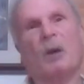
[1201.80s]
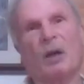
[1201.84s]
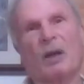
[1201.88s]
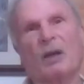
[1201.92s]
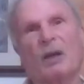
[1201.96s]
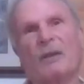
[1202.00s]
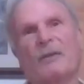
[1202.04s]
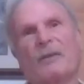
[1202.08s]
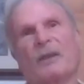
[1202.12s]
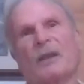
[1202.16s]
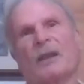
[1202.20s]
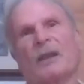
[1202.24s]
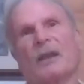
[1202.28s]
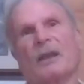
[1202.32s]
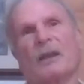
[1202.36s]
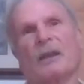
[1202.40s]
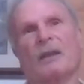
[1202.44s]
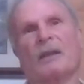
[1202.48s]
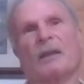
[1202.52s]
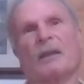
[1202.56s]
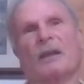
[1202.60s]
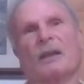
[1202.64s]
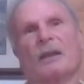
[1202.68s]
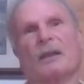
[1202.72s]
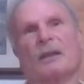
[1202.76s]
part of
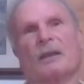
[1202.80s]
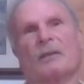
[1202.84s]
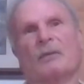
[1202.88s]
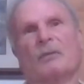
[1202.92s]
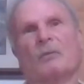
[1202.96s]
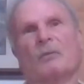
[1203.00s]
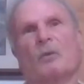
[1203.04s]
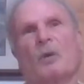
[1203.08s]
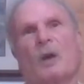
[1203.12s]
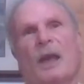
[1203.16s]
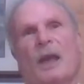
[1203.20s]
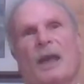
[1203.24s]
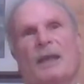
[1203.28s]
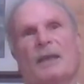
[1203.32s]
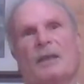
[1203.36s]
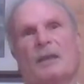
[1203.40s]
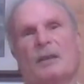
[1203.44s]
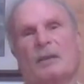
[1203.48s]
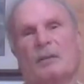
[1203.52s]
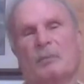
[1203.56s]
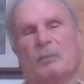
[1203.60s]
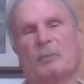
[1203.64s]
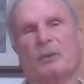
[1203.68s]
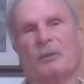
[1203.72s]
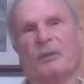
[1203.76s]
the way
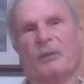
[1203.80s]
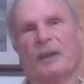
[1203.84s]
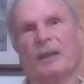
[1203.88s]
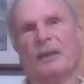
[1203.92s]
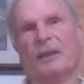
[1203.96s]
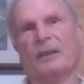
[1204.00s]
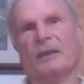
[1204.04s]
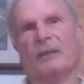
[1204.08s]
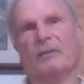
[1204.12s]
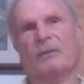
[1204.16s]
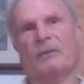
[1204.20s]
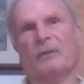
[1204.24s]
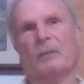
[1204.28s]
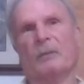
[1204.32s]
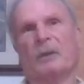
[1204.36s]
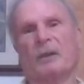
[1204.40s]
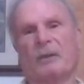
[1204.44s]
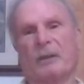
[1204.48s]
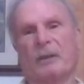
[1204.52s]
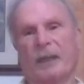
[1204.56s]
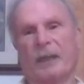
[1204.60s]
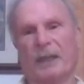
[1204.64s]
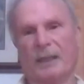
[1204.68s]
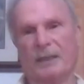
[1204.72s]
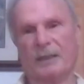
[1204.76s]
to prevent it from
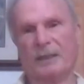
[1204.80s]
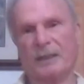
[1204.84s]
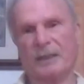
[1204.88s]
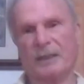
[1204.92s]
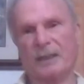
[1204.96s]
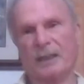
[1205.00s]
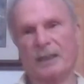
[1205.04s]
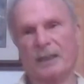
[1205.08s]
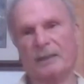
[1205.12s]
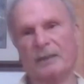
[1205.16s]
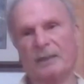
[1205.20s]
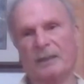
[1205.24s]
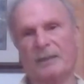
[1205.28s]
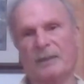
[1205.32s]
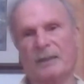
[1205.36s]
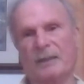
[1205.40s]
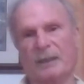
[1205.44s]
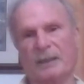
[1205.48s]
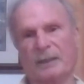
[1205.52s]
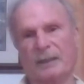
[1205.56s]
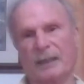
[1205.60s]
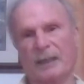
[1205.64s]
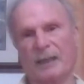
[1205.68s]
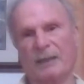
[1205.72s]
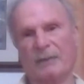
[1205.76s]
going extinct is
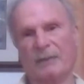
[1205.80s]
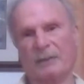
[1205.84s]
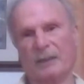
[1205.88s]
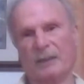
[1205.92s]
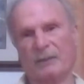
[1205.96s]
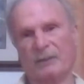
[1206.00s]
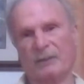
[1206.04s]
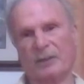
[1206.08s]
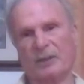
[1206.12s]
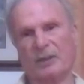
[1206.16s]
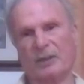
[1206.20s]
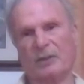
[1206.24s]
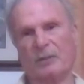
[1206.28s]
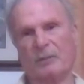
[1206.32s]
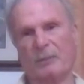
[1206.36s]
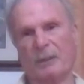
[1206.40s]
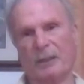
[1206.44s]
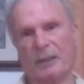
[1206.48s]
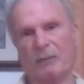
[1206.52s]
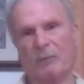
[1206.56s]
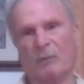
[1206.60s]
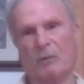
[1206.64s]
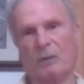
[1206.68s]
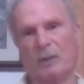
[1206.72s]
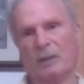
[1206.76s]
that they have to have a certain
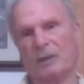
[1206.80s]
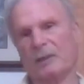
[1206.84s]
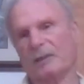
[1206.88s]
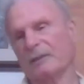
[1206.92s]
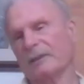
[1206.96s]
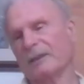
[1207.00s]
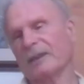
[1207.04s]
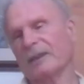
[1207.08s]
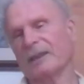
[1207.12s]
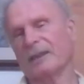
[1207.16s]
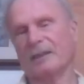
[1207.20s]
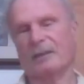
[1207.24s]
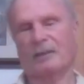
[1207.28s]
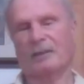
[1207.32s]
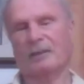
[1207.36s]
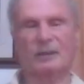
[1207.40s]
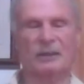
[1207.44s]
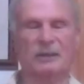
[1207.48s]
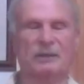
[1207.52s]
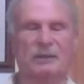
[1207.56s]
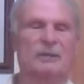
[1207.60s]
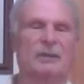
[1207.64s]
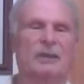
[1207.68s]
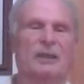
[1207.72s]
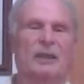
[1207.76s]
amount of water going there.
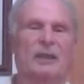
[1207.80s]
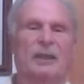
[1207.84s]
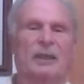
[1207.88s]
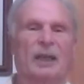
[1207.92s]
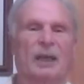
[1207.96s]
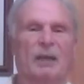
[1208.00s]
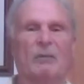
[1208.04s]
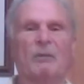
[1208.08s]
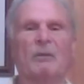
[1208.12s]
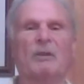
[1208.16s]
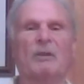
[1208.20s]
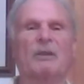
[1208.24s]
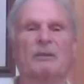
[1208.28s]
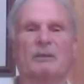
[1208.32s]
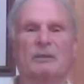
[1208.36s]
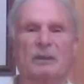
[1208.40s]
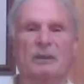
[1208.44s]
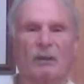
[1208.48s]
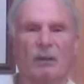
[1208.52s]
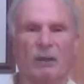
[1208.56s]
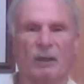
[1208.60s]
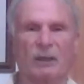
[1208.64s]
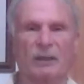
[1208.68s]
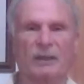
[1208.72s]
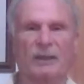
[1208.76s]
And I won't go
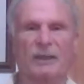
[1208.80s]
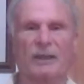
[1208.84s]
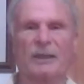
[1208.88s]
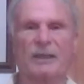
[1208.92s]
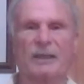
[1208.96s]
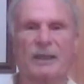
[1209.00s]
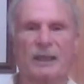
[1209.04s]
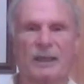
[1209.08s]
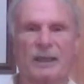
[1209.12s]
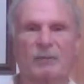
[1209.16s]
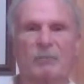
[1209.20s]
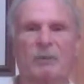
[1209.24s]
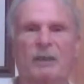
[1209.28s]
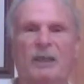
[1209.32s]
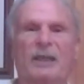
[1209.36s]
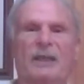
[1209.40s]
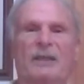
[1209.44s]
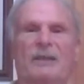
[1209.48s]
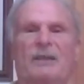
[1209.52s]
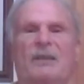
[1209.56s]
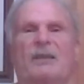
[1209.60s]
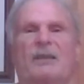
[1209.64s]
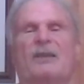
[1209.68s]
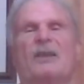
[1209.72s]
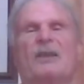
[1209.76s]
into all the details, but
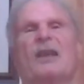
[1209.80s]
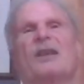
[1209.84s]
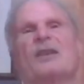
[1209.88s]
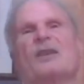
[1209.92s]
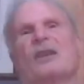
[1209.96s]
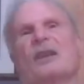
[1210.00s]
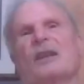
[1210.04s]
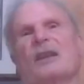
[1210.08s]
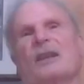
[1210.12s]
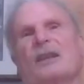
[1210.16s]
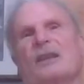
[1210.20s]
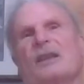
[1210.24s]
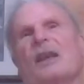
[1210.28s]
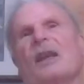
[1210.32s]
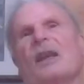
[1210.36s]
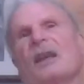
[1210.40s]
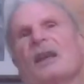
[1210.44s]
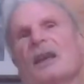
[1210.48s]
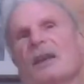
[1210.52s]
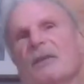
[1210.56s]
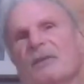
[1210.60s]
his suggestion is